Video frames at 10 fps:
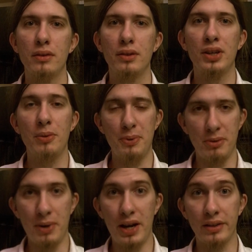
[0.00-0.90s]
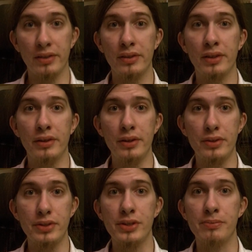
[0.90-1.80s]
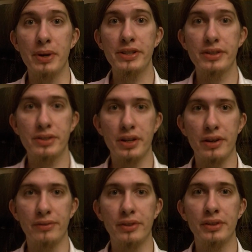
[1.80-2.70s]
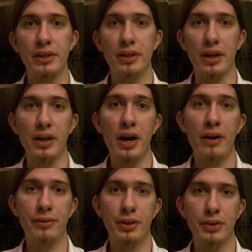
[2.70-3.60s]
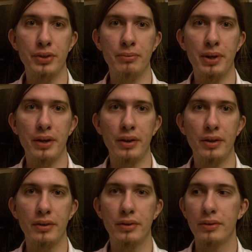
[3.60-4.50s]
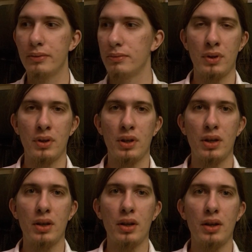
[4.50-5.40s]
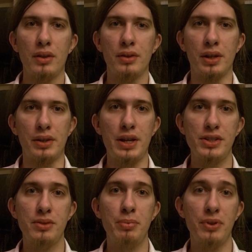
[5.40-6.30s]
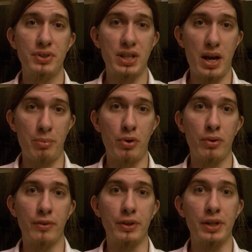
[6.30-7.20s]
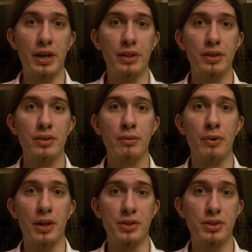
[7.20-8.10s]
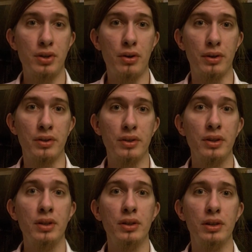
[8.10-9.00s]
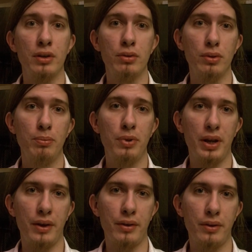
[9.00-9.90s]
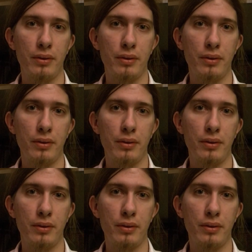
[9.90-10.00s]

Keep in mind the dish is best served the day after you make it. The taste builds up overnight while stored in the cool place.